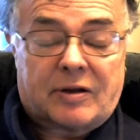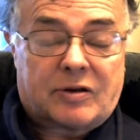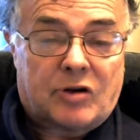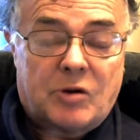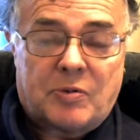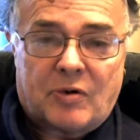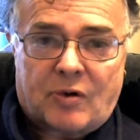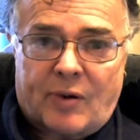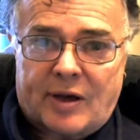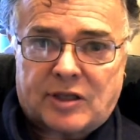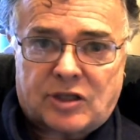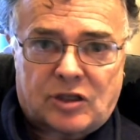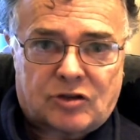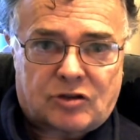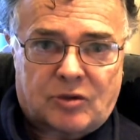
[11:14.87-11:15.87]
group of
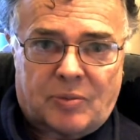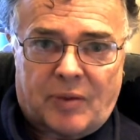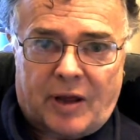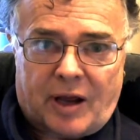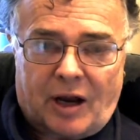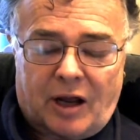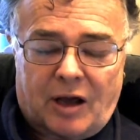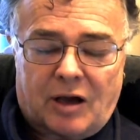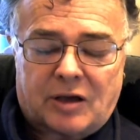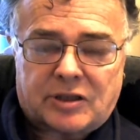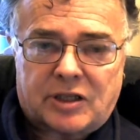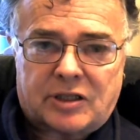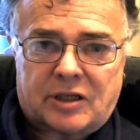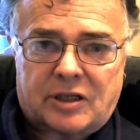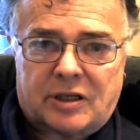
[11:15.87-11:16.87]
questions from their
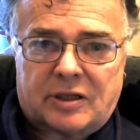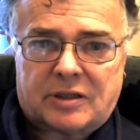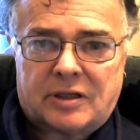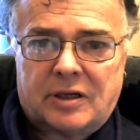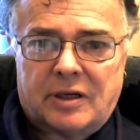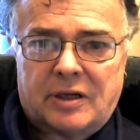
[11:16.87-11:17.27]
classes and